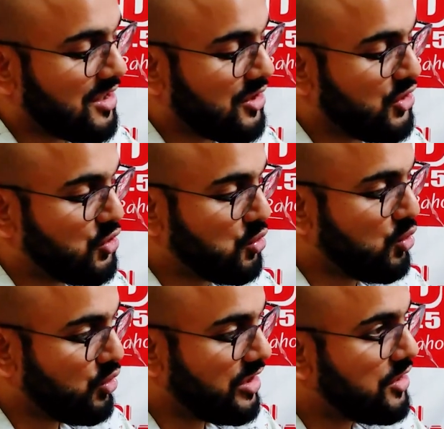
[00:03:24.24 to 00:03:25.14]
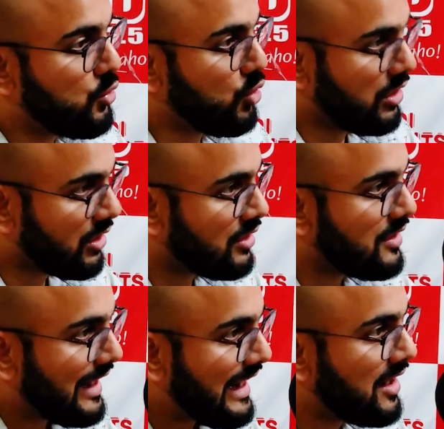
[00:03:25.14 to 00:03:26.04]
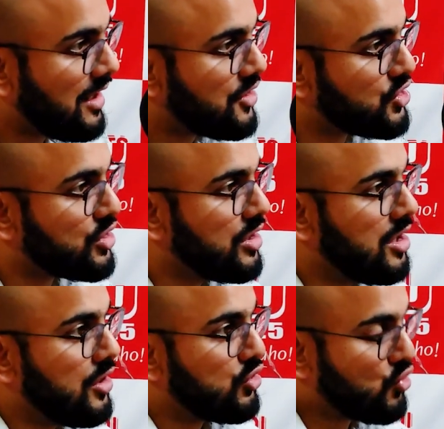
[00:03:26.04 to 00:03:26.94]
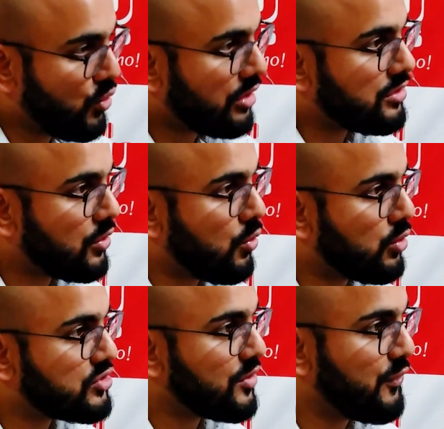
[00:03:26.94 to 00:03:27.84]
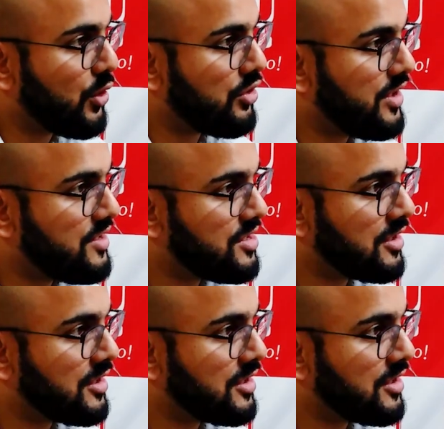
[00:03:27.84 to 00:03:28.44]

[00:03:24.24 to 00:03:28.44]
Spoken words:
did you learn English throughout the course of your teaching